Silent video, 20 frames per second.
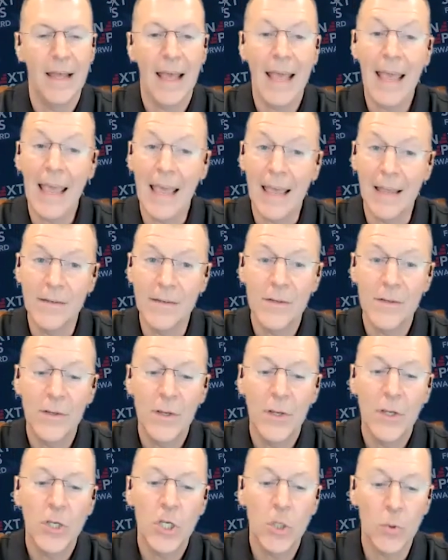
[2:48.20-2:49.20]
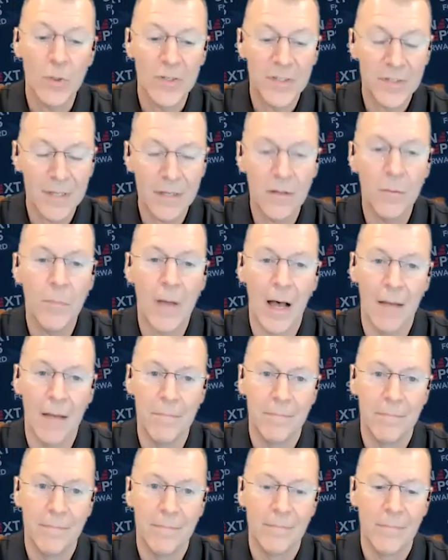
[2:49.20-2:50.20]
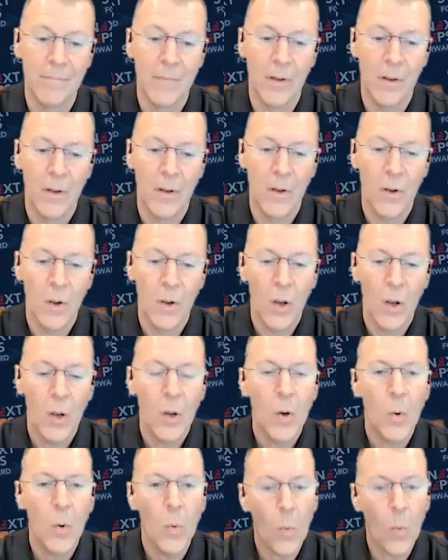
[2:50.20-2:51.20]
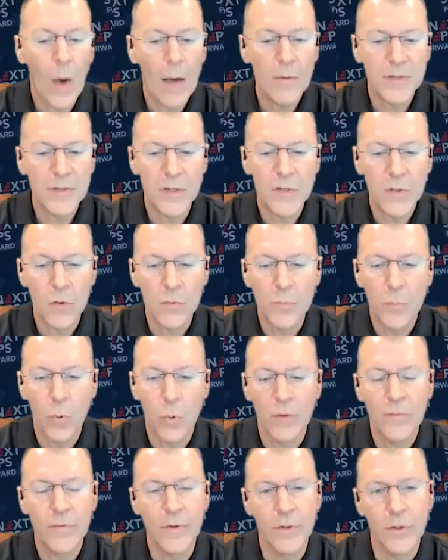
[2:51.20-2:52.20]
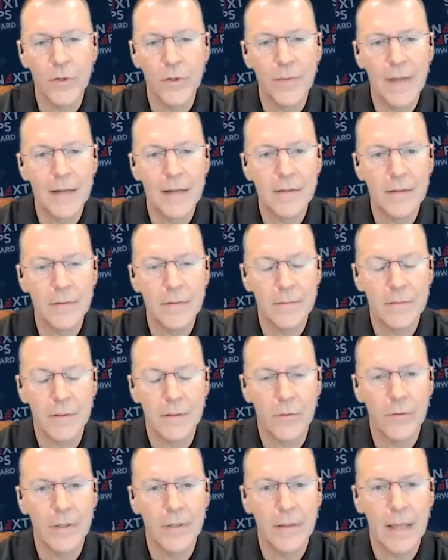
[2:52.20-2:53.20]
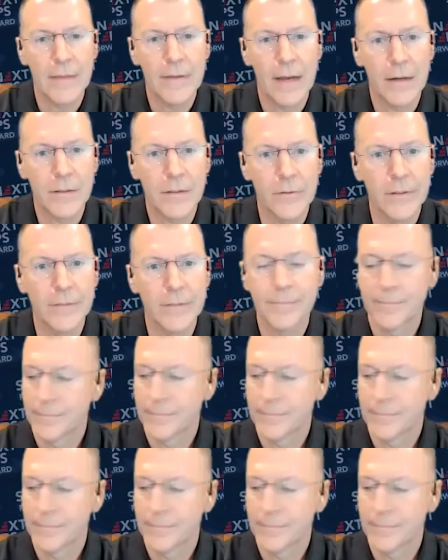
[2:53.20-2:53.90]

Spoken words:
And you're a single mom. Why was it so important for you to earn that degree, that doctorate?